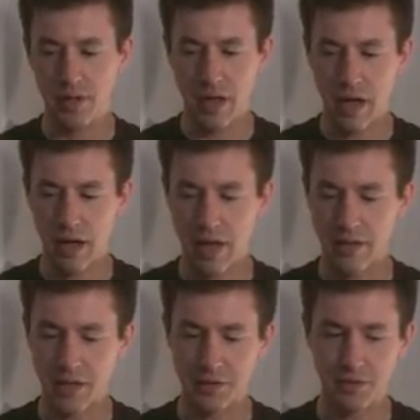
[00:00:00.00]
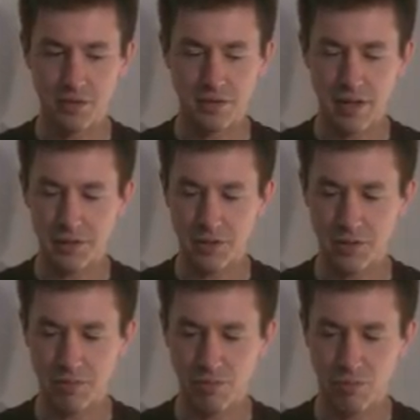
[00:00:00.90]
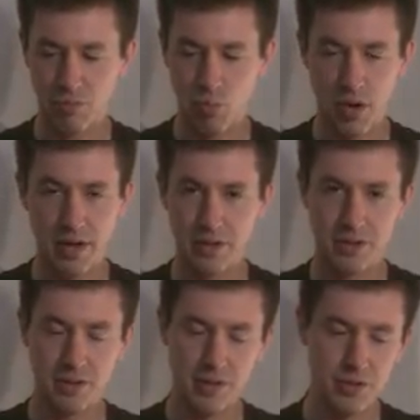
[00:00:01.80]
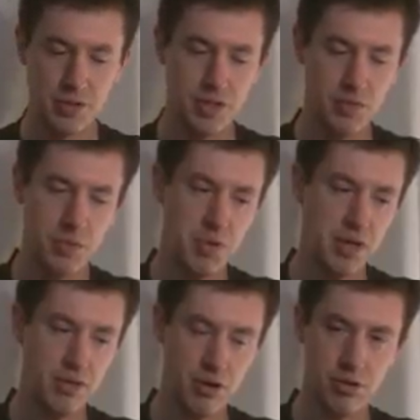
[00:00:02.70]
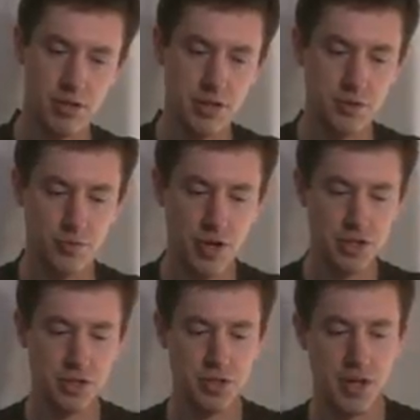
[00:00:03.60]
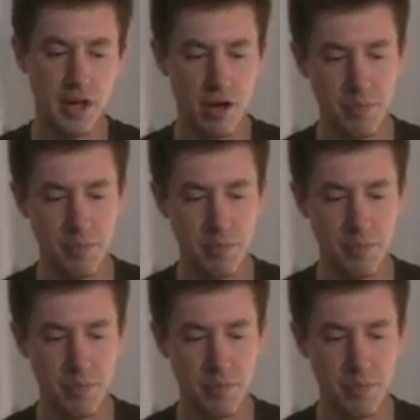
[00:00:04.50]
and that's what it doesn't claim to be the earliest, freshest type.